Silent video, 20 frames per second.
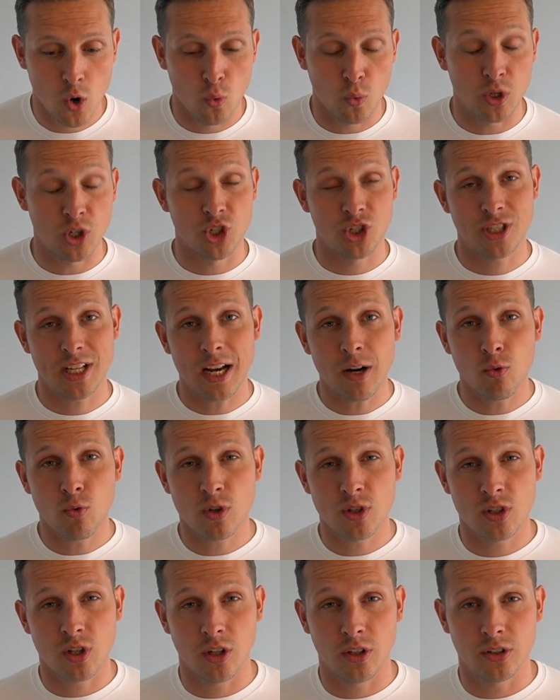which then
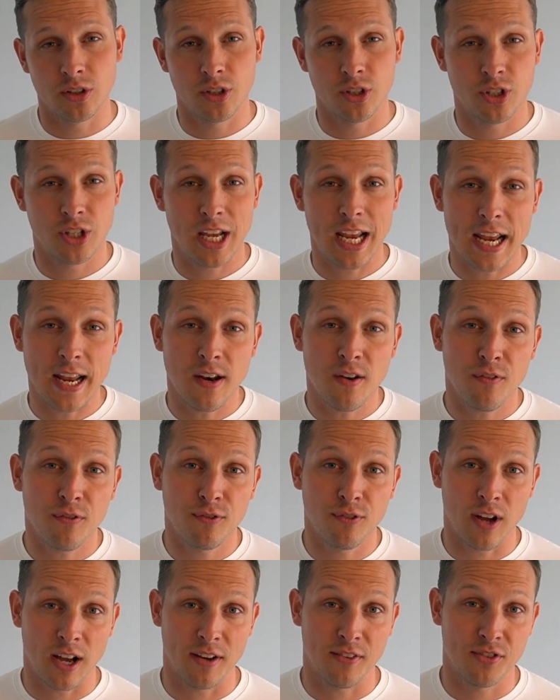resulted in a
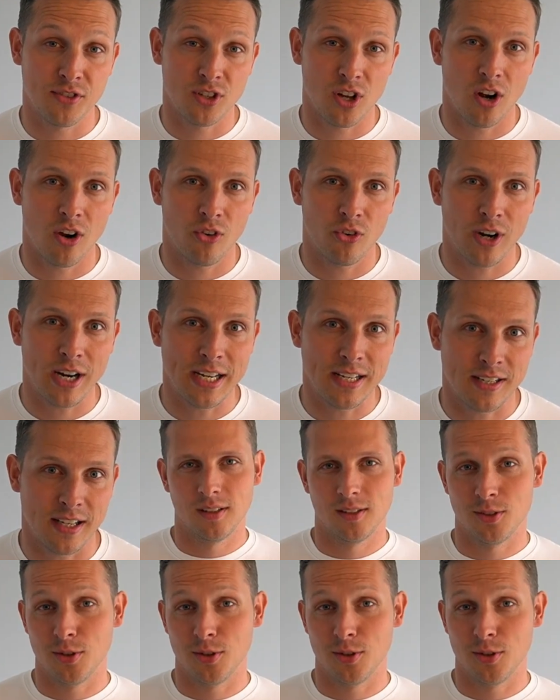5-star rating.